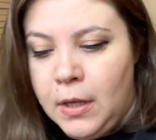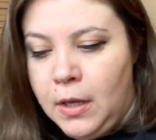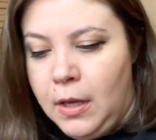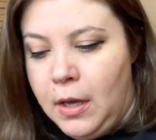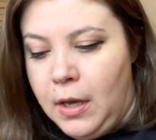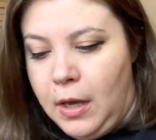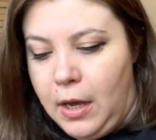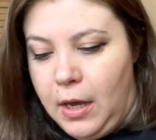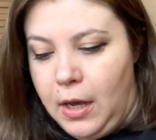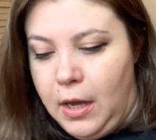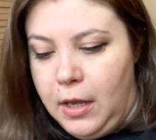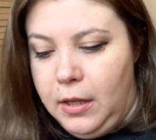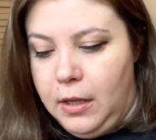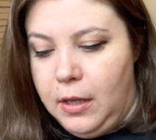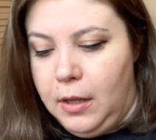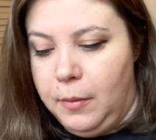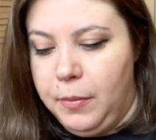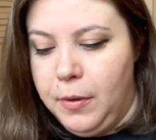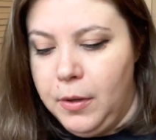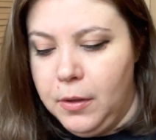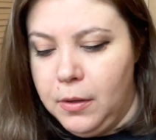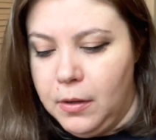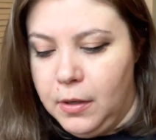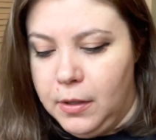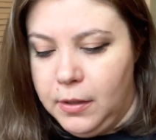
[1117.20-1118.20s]
And
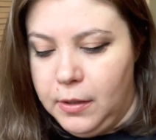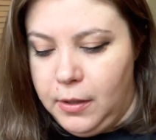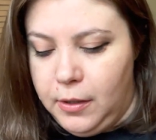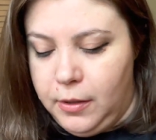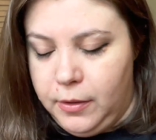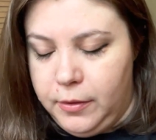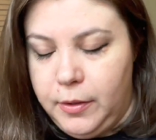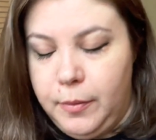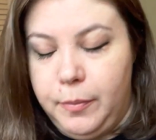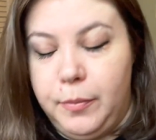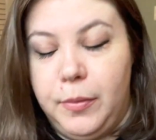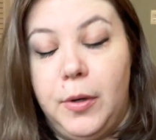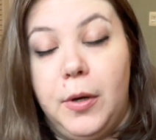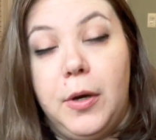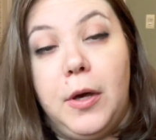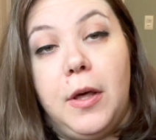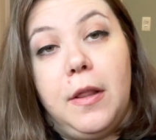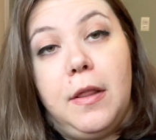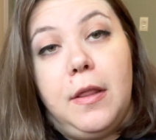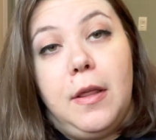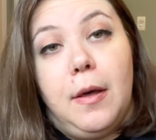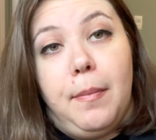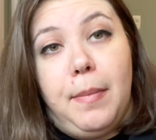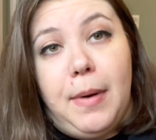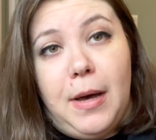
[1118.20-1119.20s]

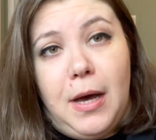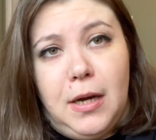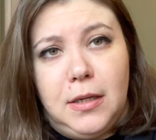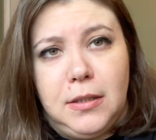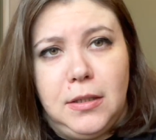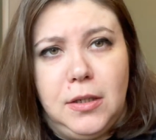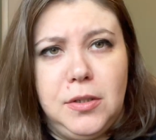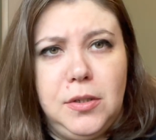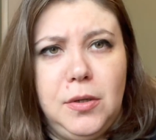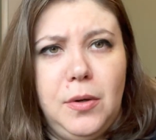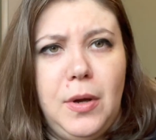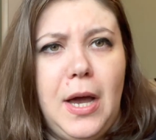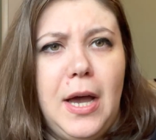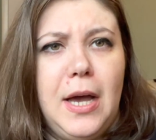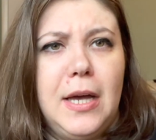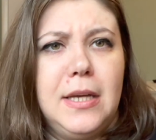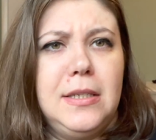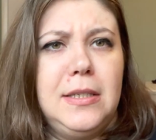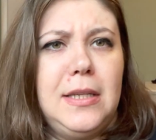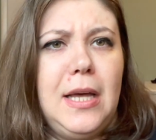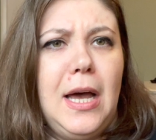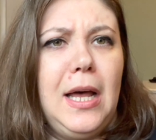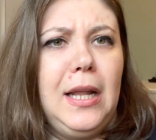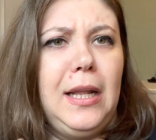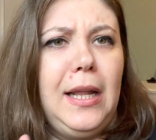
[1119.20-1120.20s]
the box also has
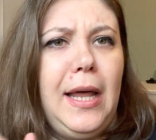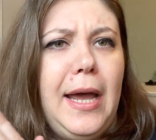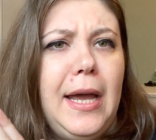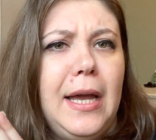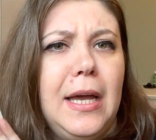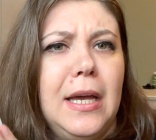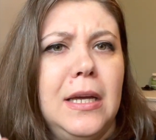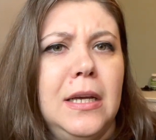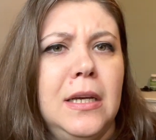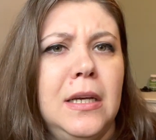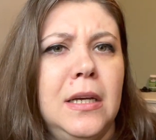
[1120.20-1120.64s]
that like